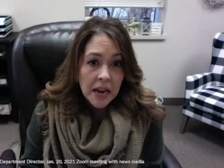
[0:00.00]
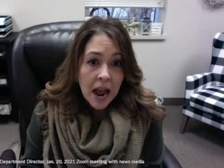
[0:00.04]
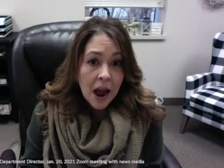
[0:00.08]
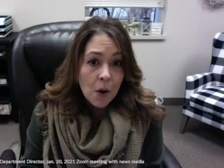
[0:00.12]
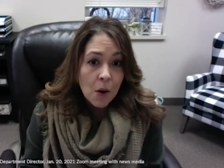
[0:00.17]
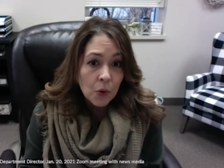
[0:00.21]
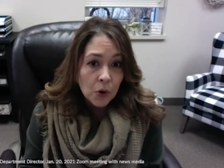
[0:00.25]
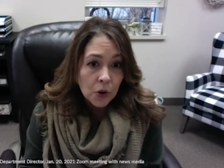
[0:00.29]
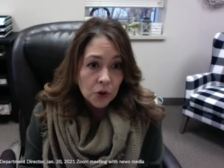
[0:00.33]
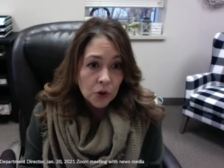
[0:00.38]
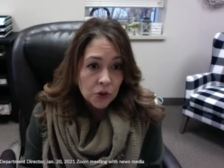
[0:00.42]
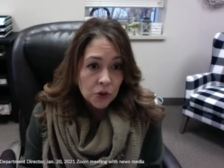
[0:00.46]

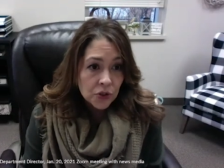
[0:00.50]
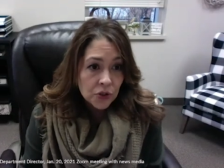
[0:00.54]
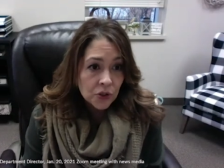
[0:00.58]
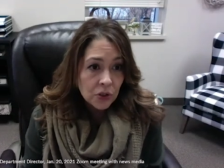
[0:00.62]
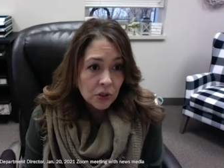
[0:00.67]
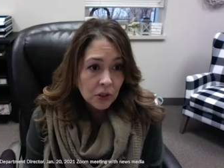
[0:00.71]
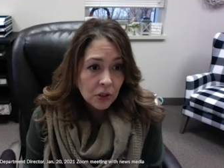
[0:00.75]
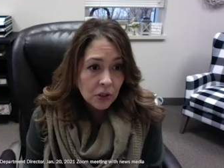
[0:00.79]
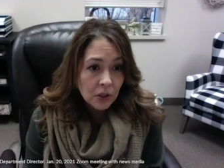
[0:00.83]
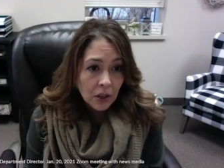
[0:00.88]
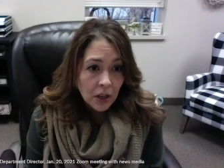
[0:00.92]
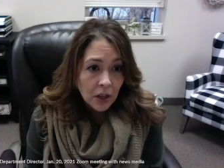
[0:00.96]
hours
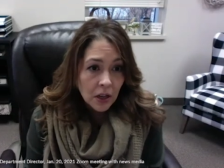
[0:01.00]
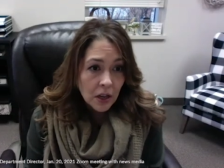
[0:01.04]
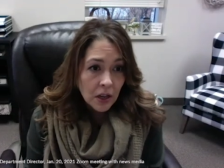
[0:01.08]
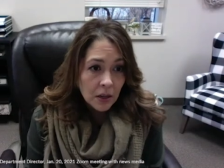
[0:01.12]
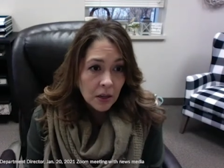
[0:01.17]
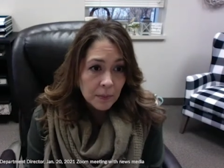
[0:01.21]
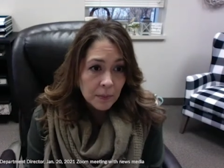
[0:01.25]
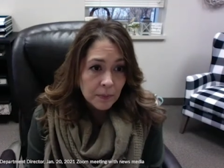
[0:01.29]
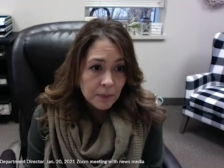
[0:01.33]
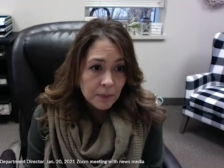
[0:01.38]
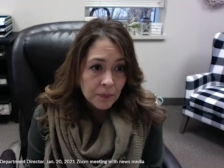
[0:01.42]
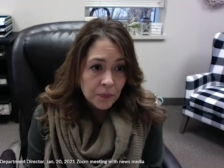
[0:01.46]

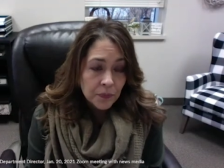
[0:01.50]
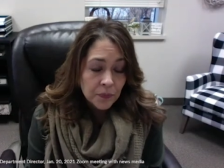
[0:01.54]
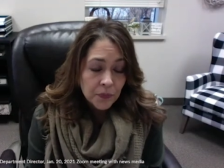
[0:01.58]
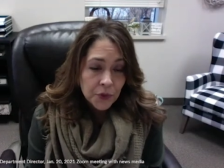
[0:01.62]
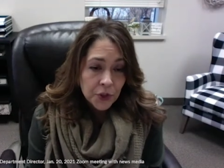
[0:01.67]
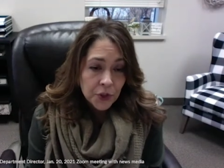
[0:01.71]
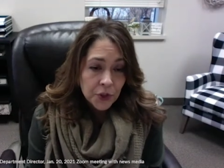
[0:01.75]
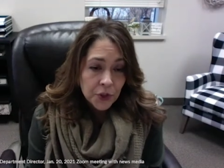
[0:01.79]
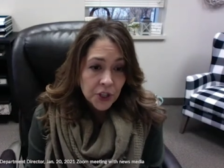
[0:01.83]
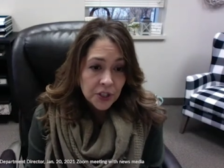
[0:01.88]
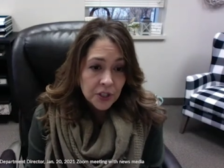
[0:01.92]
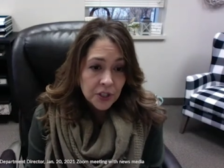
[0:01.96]
um,
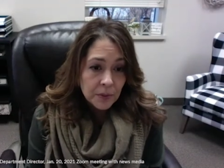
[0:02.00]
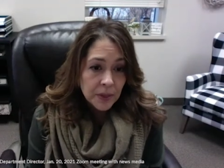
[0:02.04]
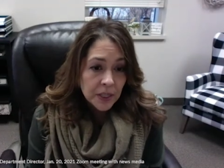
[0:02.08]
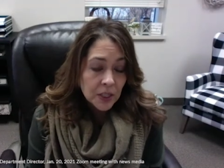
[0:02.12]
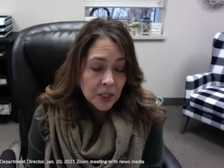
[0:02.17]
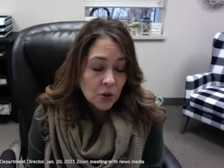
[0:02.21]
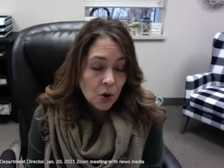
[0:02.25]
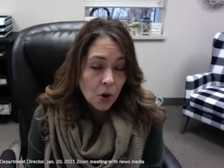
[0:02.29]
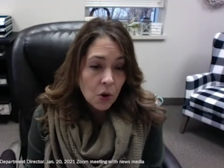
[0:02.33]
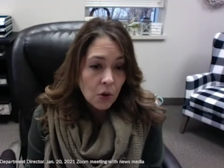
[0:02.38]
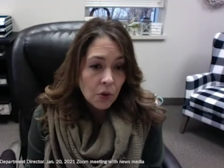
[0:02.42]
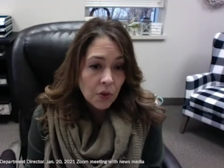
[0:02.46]
just to be
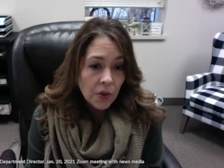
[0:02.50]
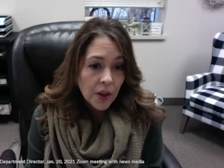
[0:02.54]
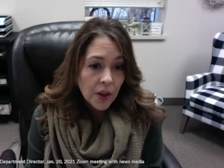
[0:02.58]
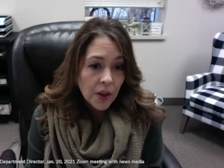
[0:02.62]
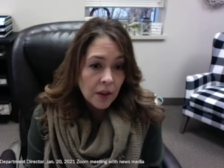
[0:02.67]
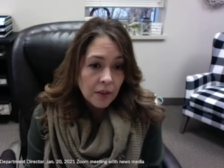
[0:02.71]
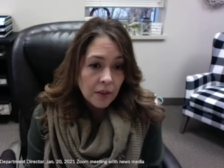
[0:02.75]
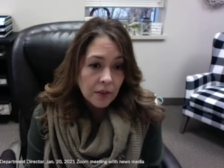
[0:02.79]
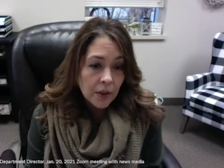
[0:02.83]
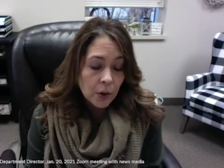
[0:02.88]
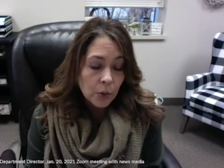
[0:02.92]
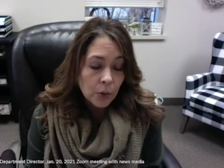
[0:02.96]
told that
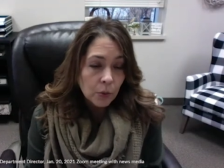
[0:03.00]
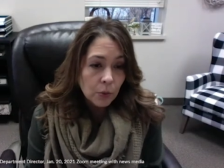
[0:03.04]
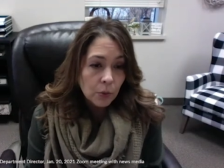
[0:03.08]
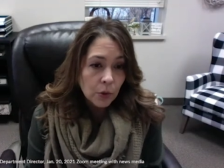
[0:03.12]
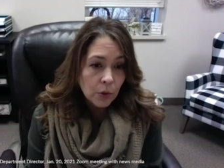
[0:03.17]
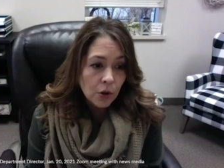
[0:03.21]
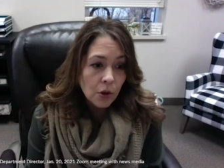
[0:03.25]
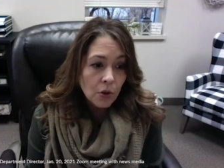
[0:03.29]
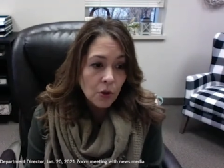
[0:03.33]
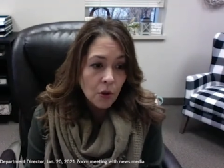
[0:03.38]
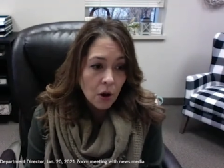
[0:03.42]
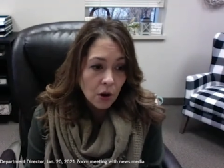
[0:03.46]
there were no
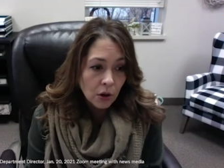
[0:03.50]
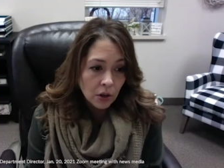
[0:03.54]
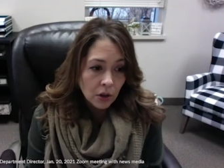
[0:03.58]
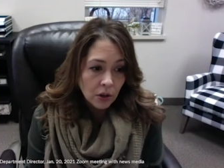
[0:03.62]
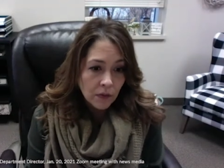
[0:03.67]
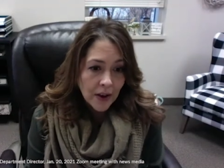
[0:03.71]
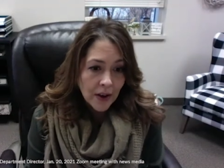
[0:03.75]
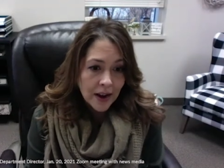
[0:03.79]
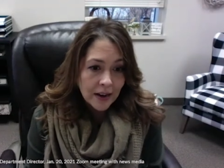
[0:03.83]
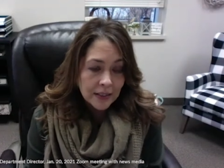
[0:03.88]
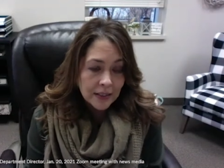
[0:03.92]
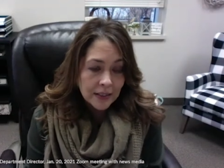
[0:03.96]
longer
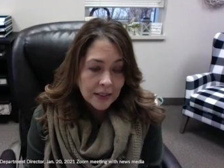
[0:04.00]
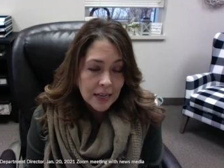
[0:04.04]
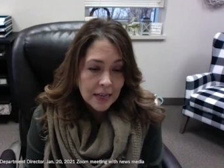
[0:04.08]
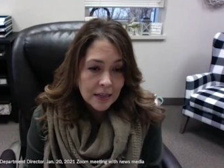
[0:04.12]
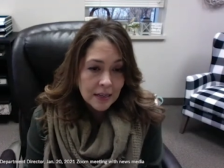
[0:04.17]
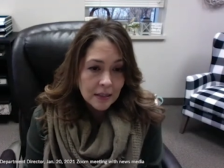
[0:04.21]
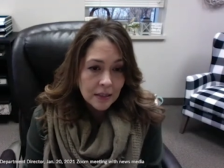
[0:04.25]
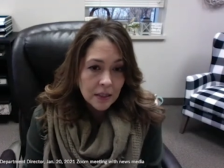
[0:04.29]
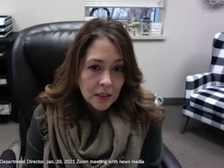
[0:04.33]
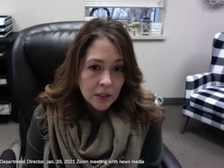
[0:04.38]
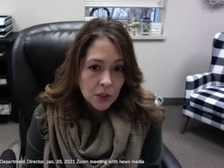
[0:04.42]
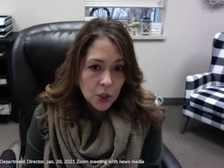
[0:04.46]

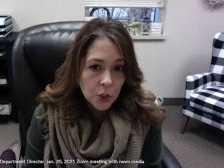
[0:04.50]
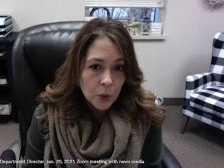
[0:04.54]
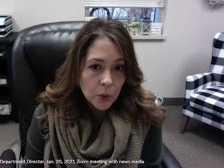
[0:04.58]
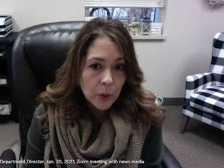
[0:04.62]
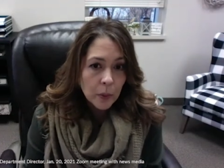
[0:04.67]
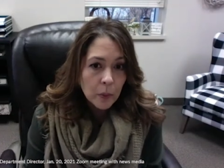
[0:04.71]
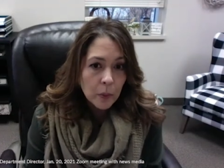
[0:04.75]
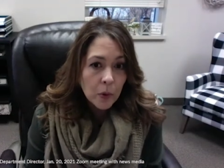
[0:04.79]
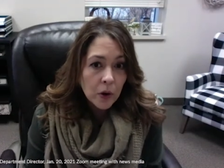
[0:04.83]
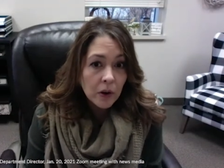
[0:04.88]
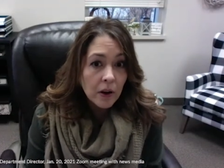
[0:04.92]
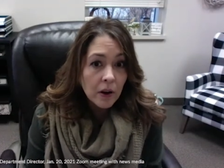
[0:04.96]
vaccines. And so we
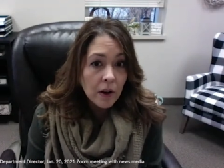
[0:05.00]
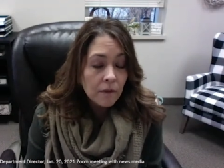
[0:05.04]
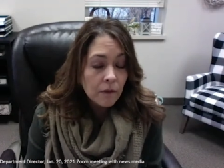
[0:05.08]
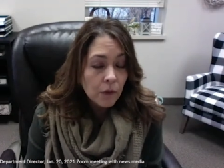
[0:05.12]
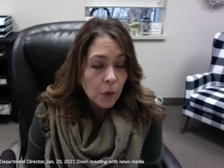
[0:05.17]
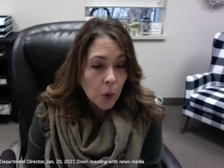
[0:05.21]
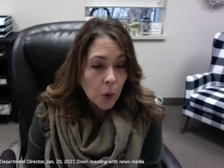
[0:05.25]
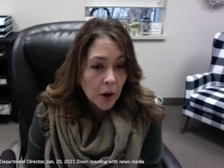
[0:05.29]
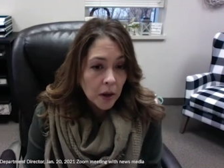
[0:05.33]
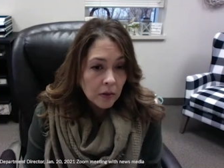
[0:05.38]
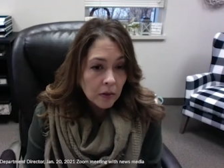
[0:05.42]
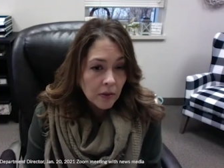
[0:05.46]
want to
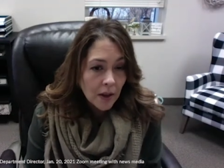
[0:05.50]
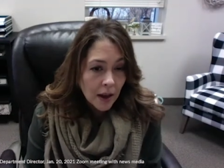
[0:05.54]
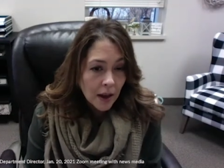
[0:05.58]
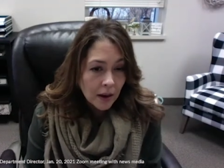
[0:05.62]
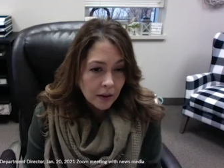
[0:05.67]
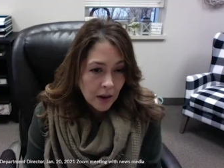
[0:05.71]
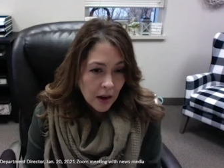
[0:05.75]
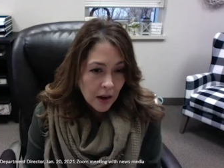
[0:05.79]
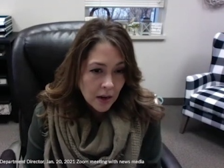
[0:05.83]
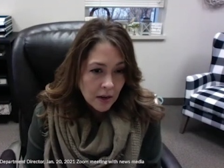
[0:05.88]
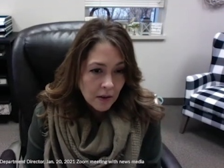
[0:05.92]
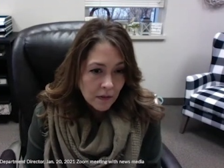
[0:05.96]
avoid that
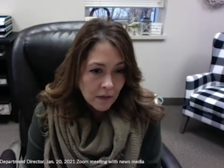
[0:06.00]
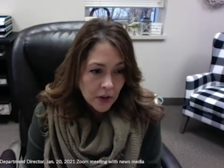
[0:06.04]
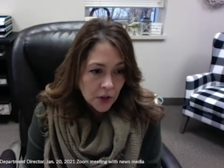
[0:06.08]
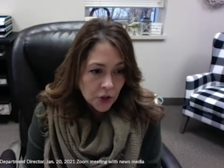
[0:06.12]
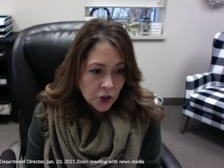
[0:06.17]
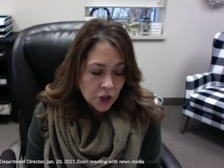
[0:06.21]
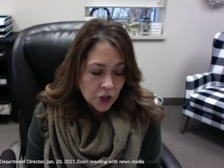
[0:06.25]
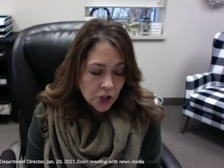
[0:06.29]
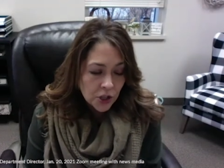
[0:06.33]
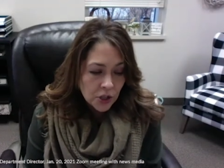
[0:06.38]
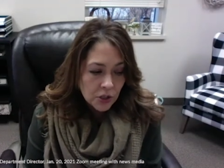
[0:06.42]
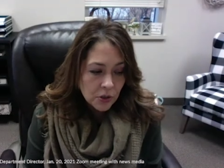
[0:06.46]
kind of
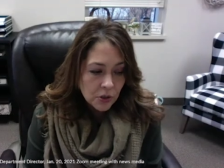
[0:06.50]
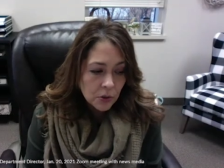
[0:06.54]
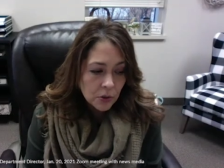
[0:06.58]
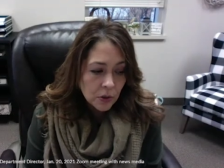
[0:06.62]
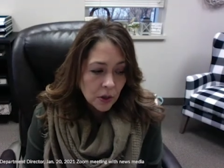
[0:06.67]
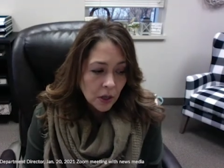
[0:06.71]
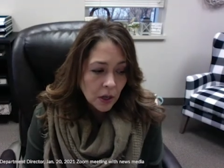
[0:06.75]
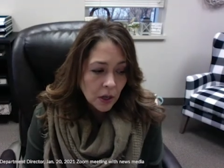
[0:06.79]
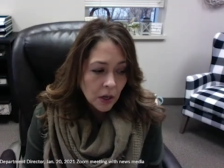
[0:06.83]
issue.